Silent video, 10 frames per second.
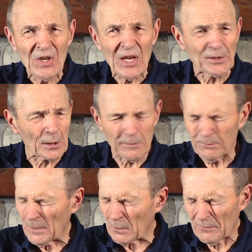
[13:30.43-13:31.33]
another
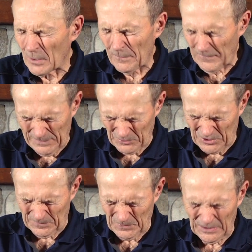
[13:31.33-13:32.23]
very, very famous
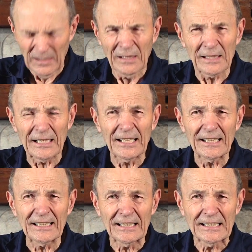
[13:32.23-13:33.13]
company.
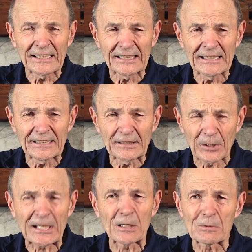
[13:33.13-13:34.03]

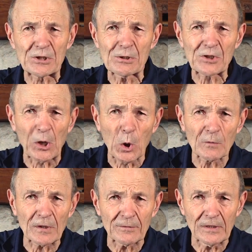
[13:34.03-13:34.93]
Their gear was used all
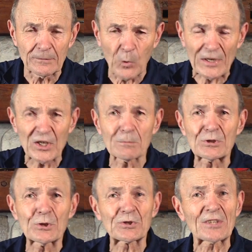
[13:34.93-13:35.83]
over. Voigt gear
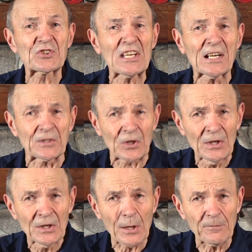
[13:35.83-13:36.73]
was used on Sea Hunt,
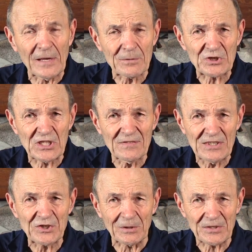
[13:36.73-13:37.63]
a famous
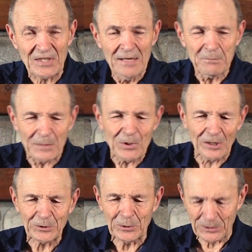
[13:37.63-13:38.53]
TV series. Maybe
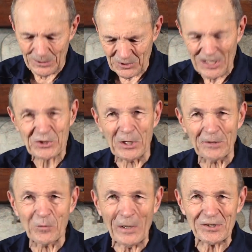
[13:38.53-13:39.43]
I'll do a little session
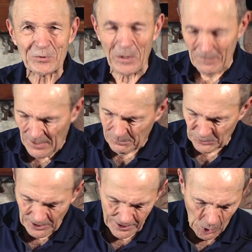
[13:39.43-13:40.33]
on Voigt as well.
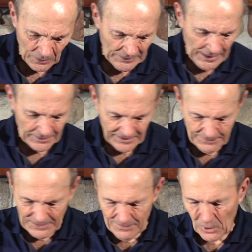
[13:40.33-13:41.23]
But there you go, a
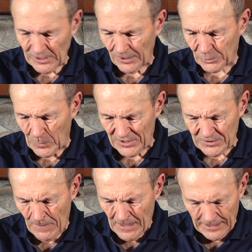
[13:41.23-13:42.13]
little bit about
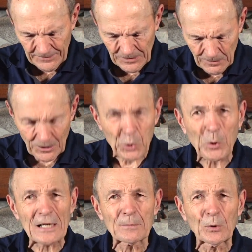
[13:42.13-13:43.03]
Healthways and their
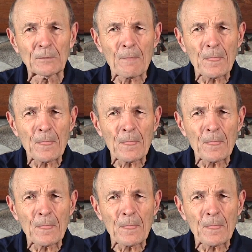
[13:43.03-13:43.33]
incredible